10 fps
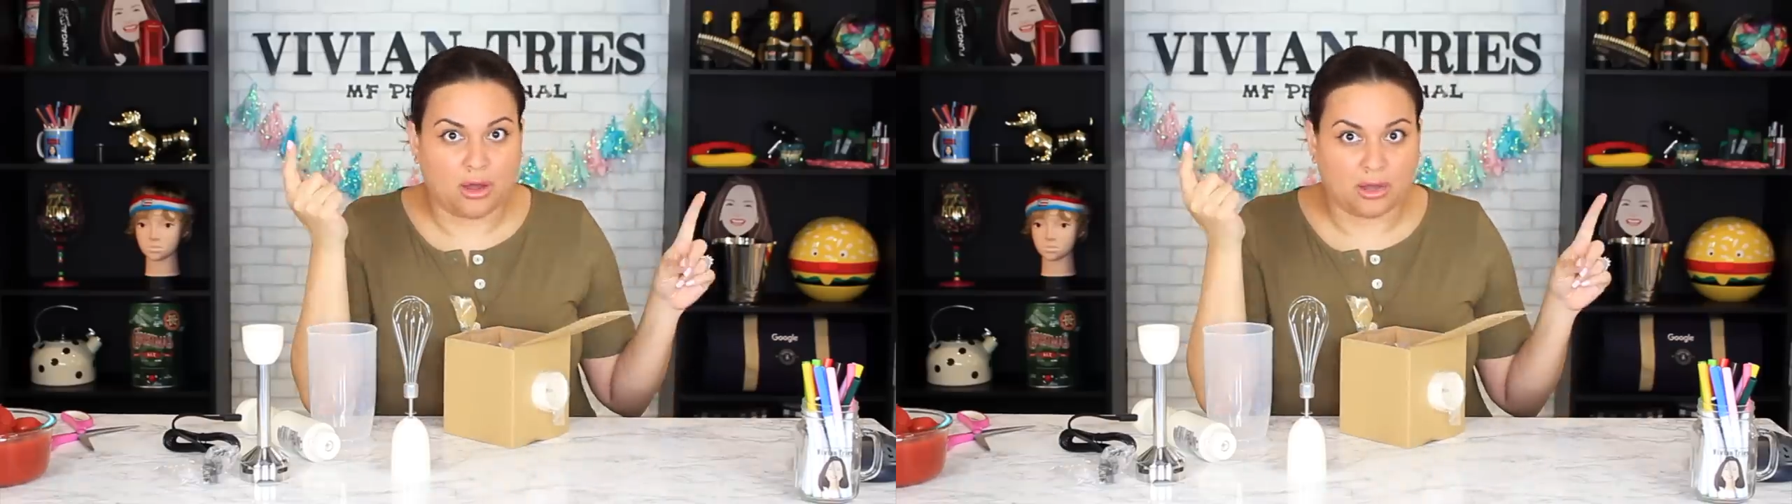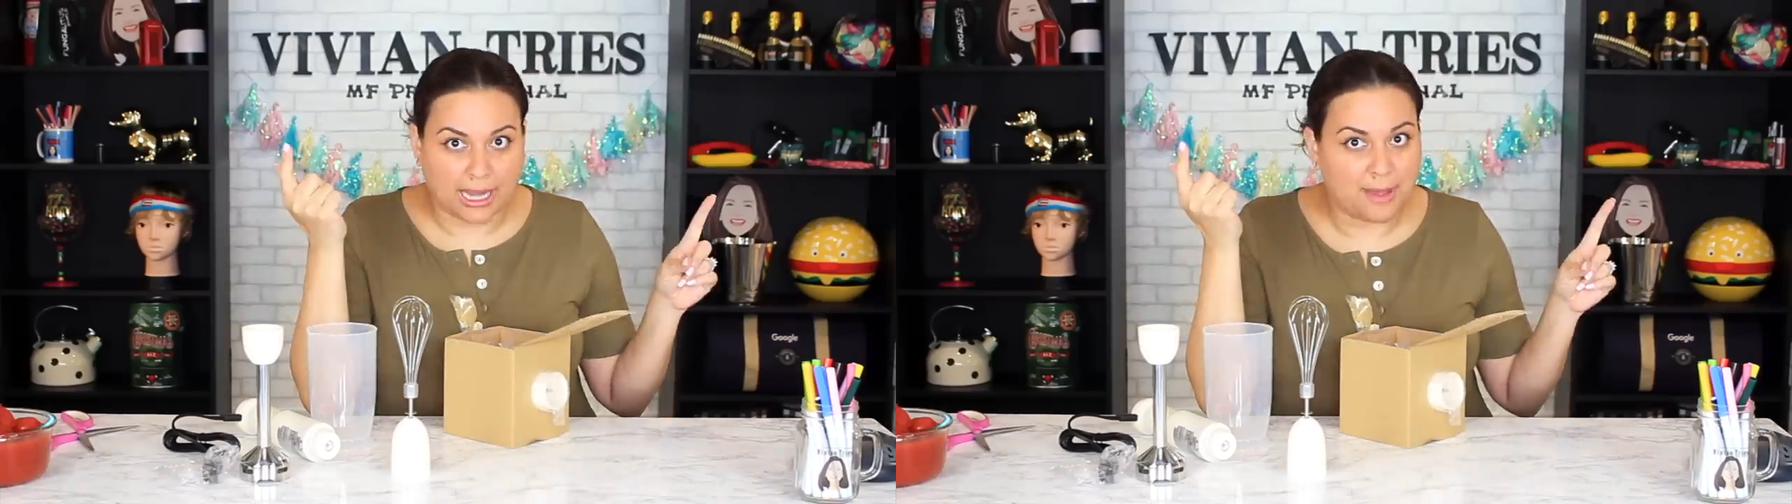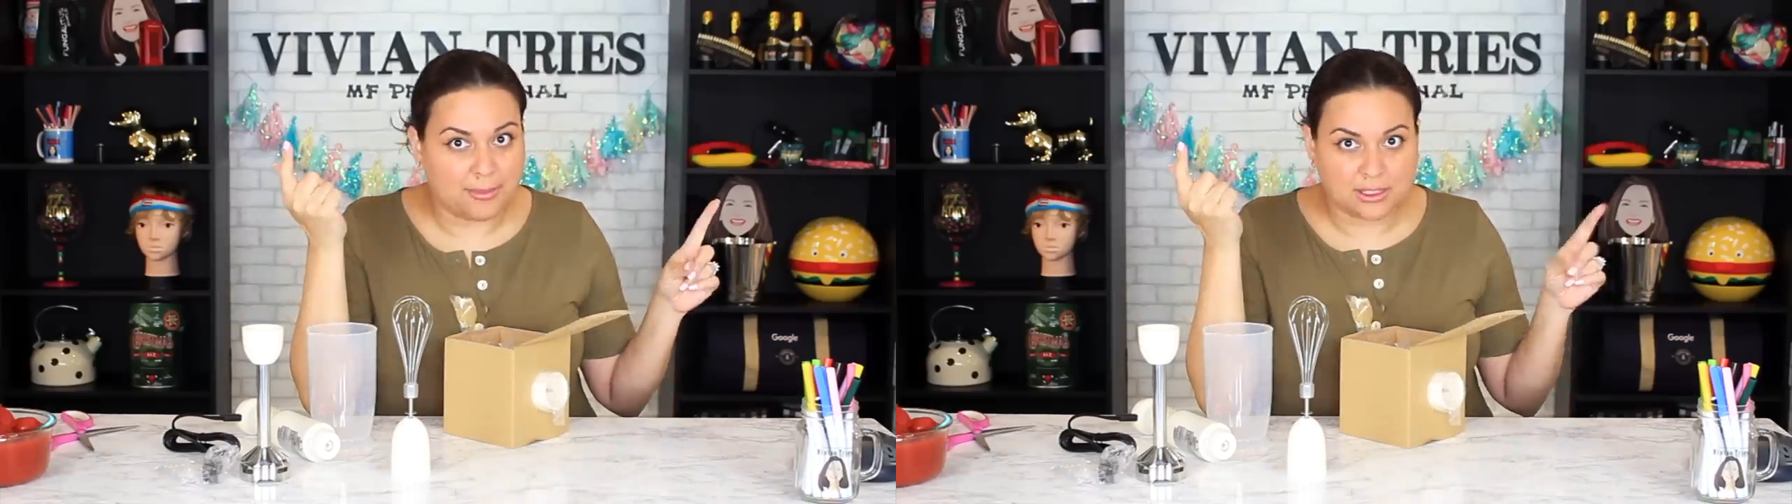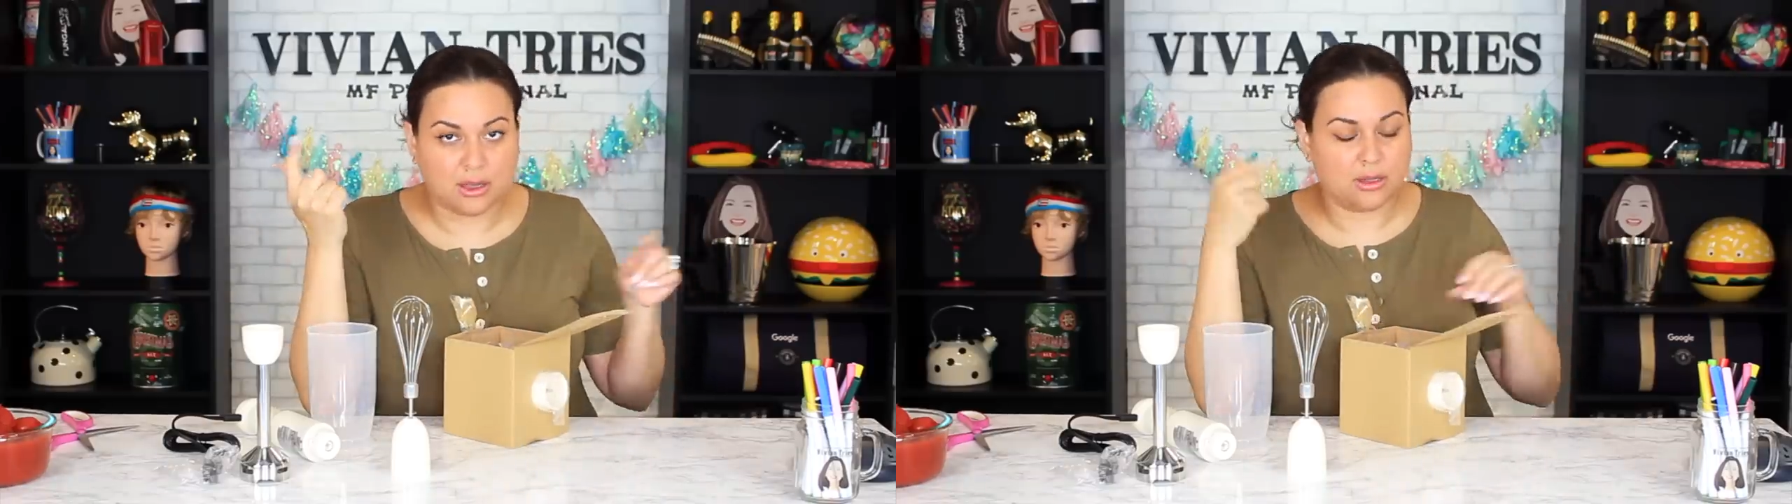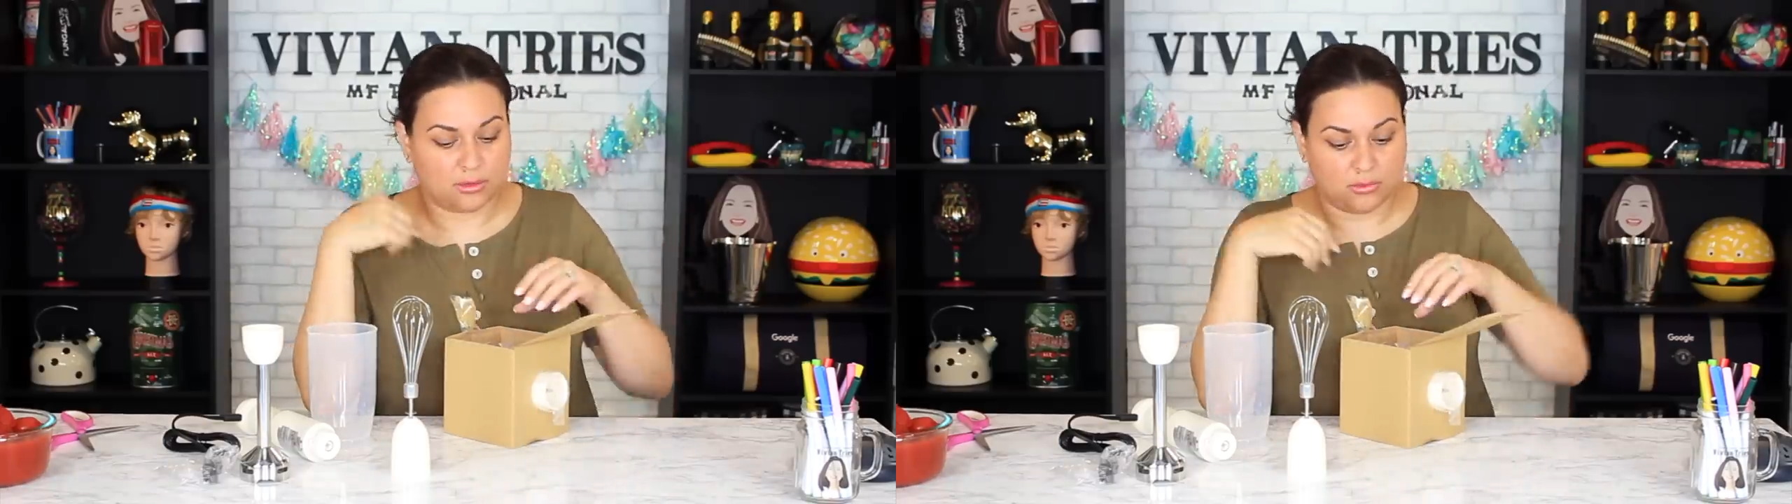on
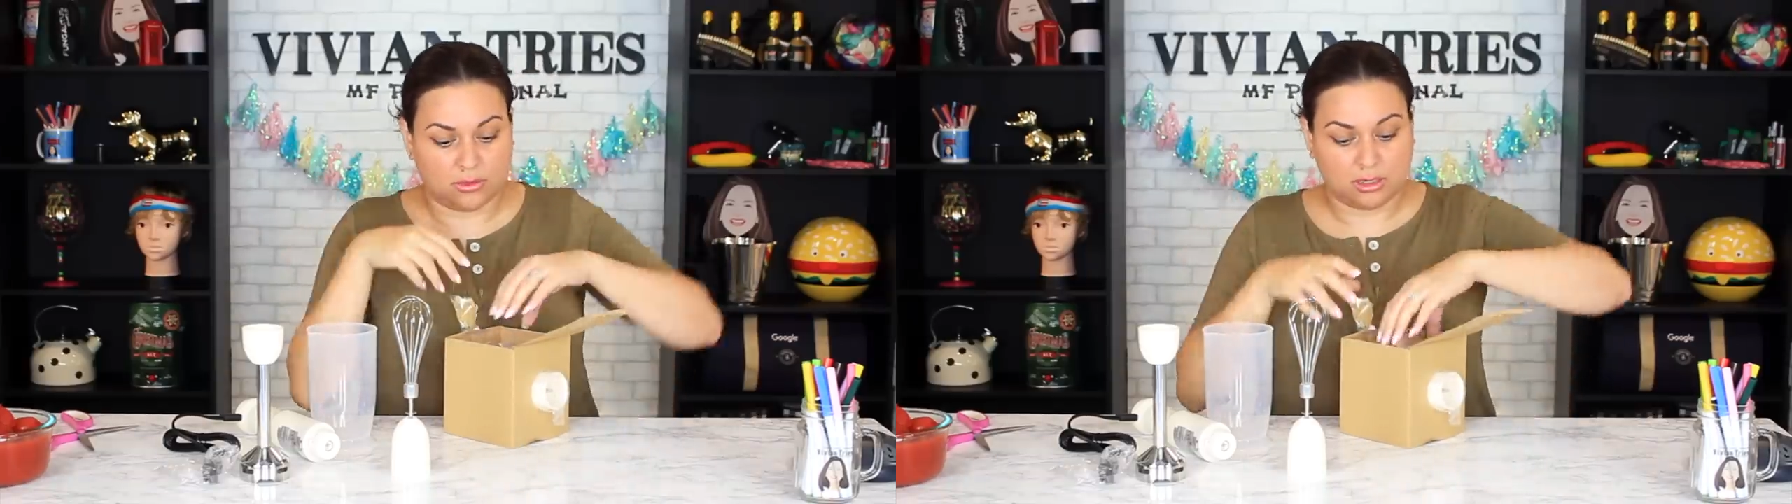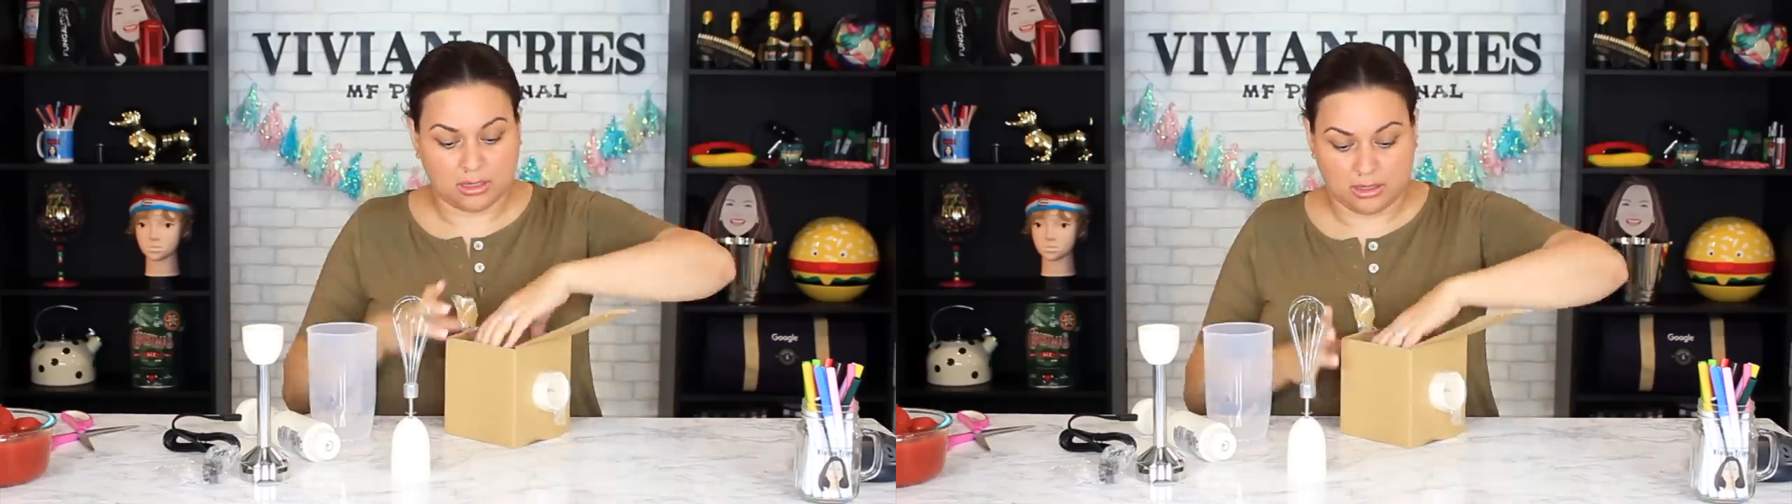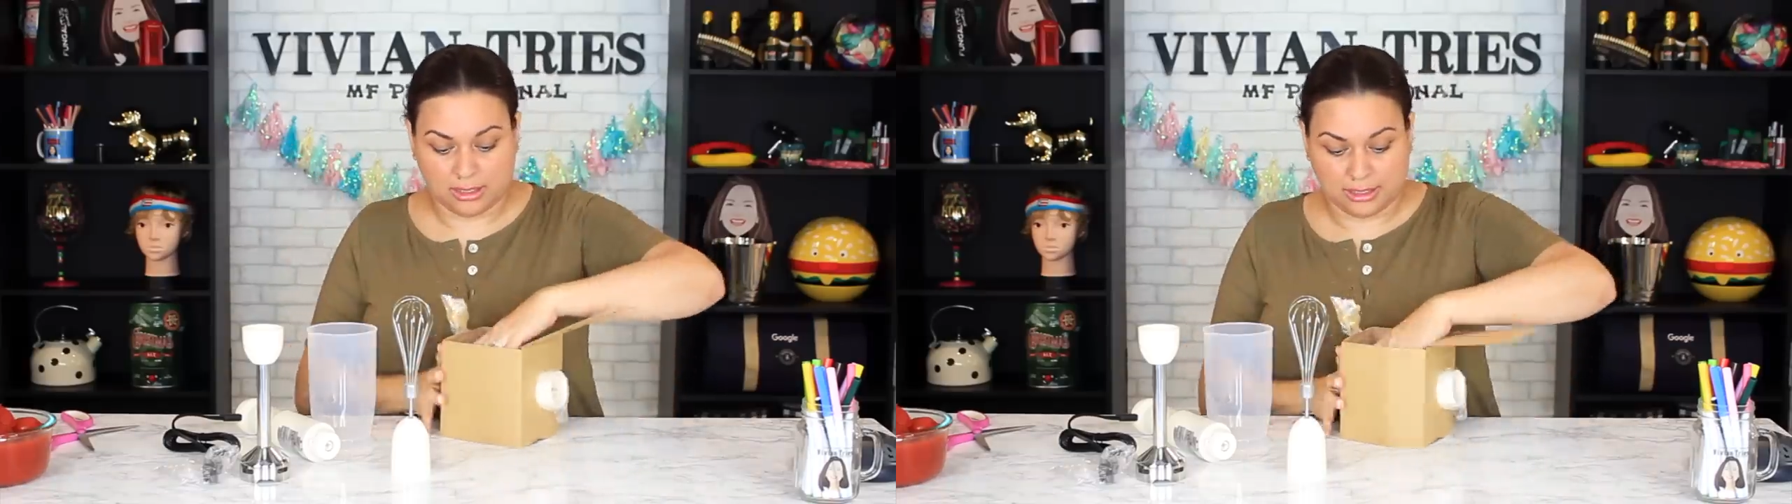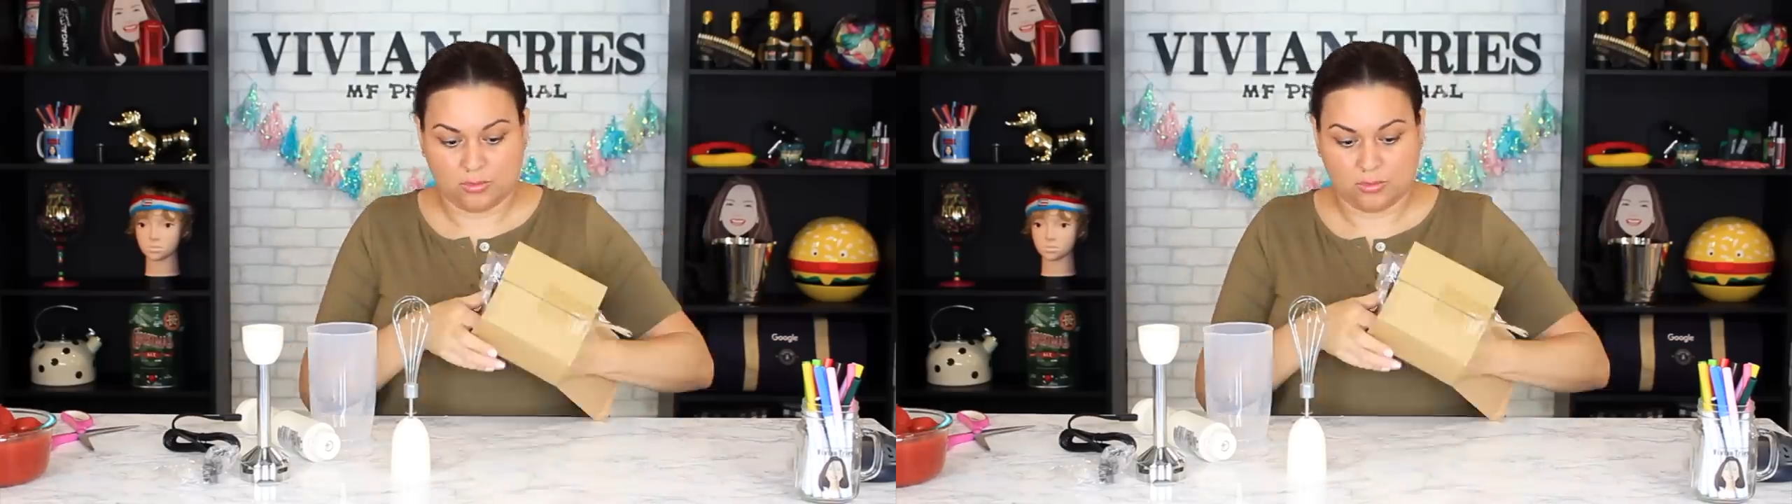Amazon or on